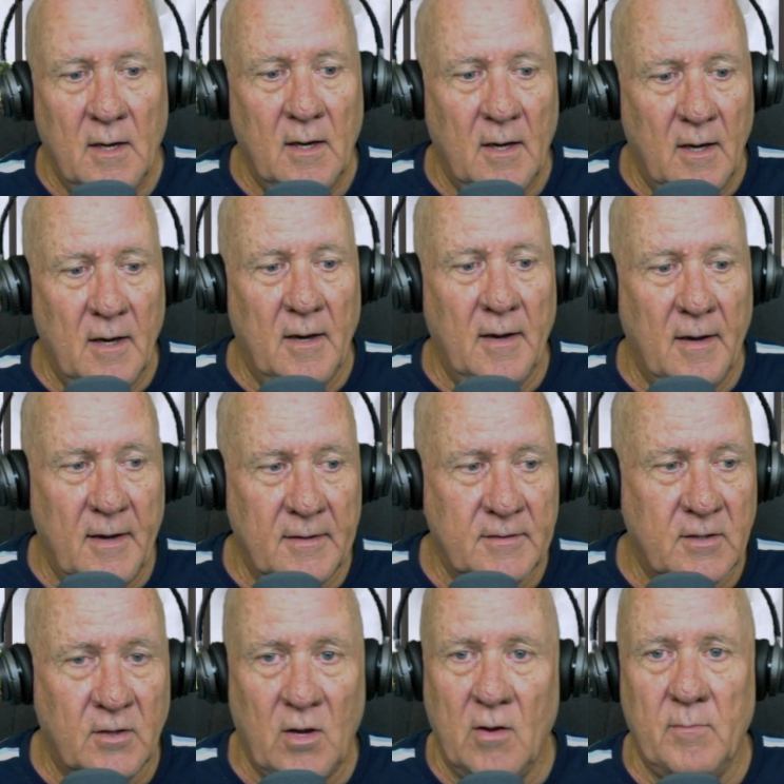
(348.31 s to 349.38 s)

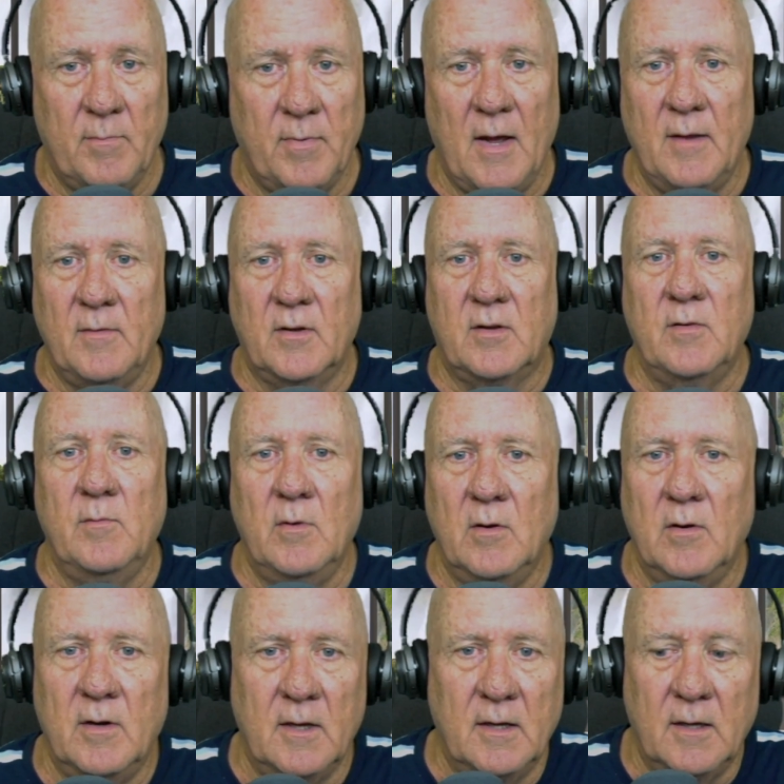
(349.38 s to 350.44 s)
so don't blame the
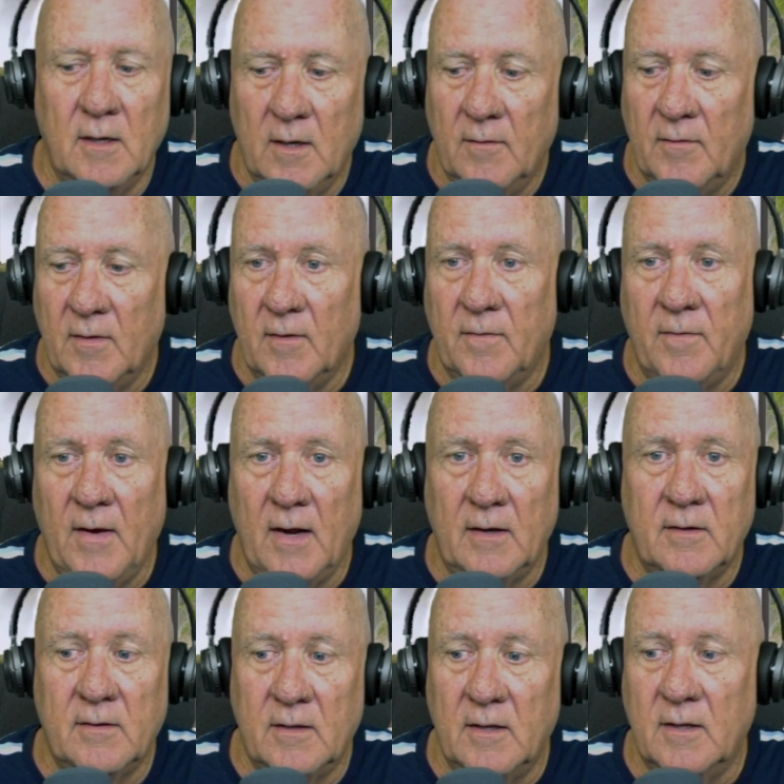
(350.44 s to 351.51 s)
community for the
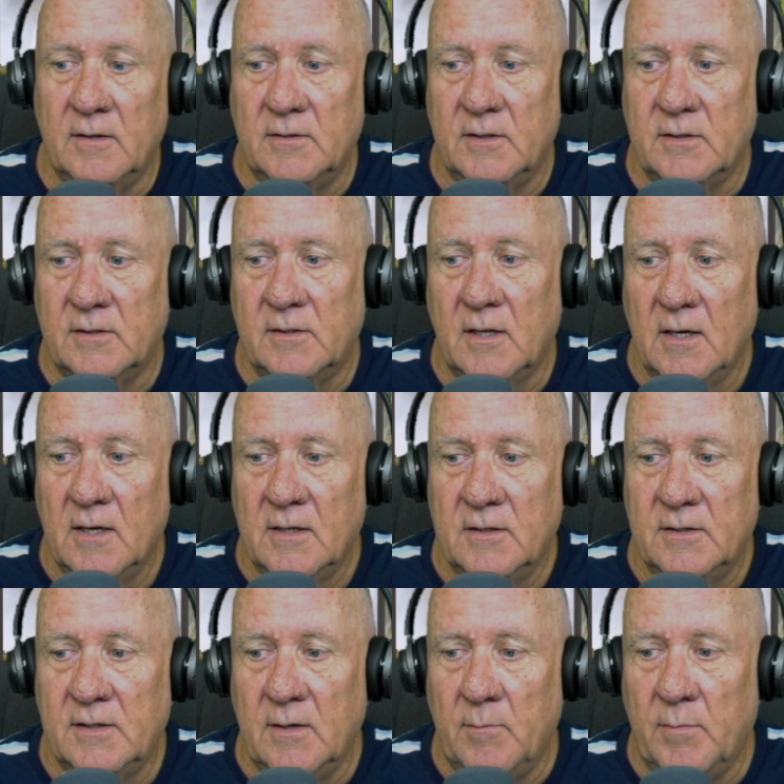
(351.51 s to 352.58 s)
fact that it just
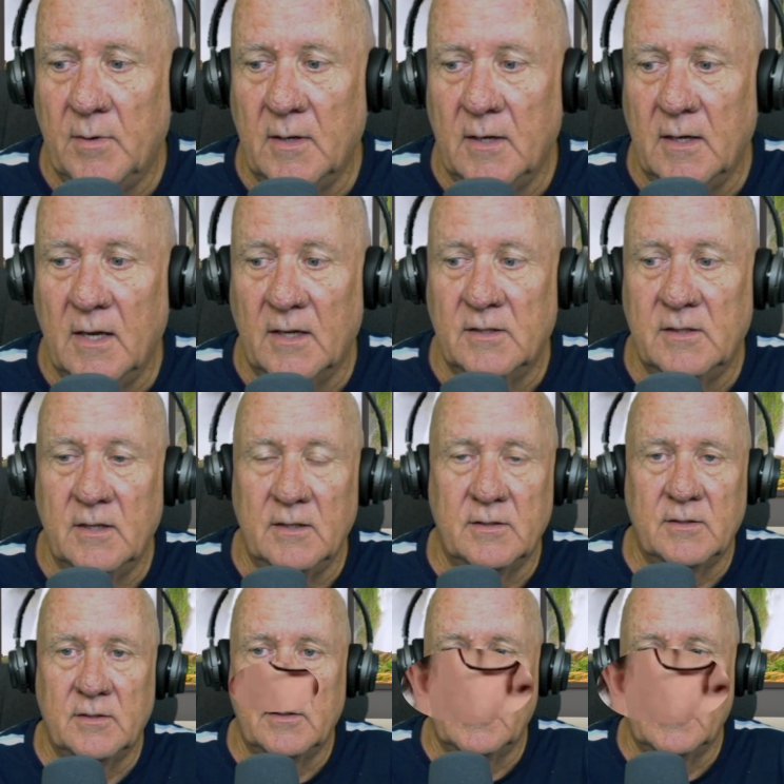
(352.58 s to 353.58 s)
simply exists.